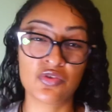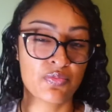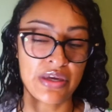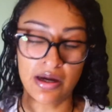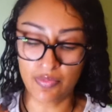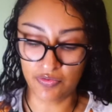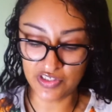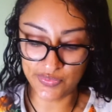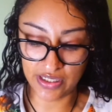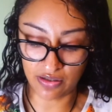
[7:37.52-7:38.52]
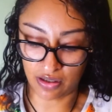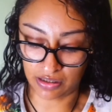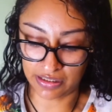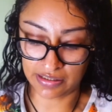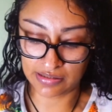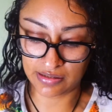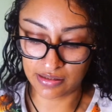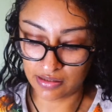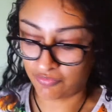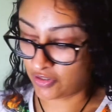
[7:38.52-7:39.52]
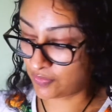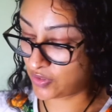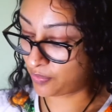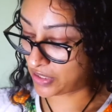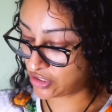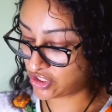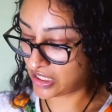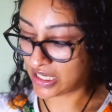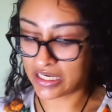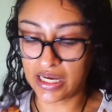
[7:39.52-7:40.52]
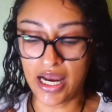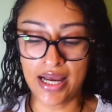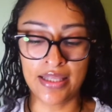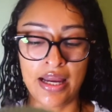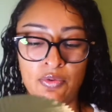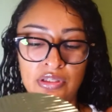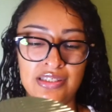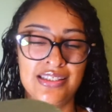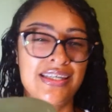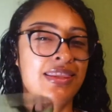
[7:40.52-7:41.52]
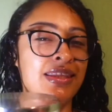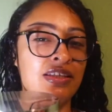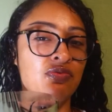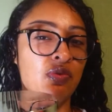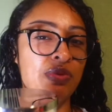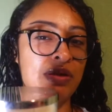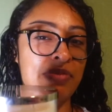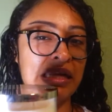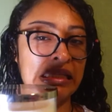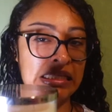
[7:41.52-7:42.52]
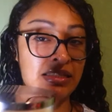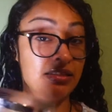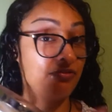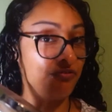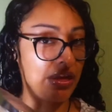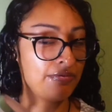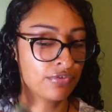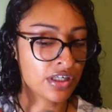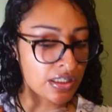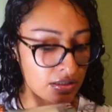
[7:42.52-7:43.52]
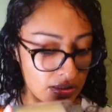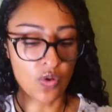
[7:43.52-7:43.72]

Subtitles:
know me, I'm always being honest. From the bunch that I got, I want to say this would be my least favorite.